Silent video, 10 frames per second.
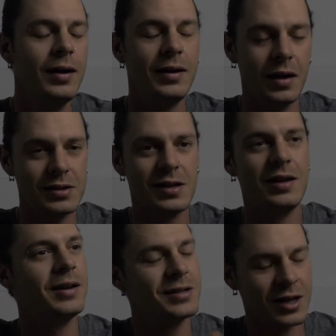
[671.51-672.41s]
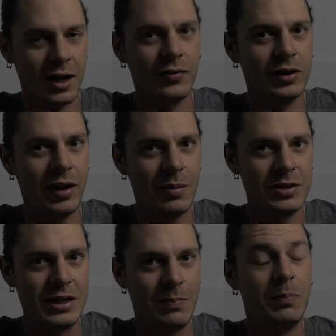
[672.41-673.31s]
Yes, it is kind of a lame
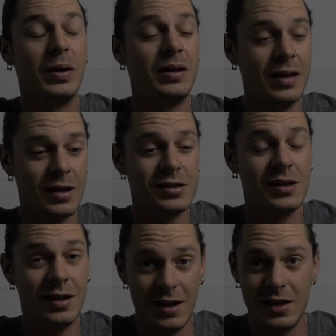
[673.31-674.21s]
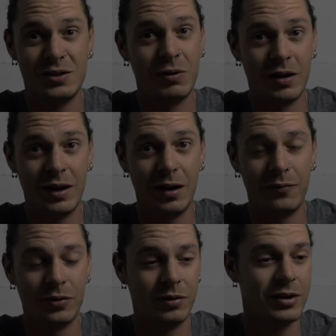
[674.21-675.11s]
tip, but yes, it is very
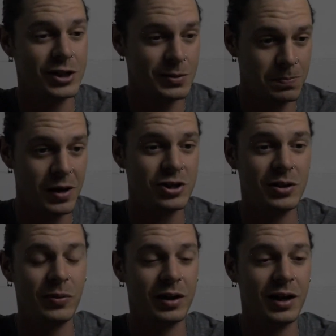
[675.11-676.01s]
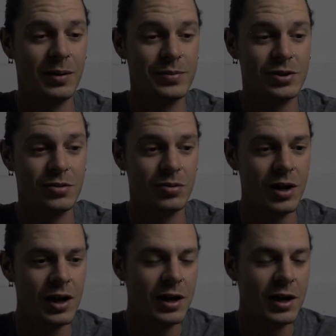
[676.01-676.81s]
helpful, especially when it comes to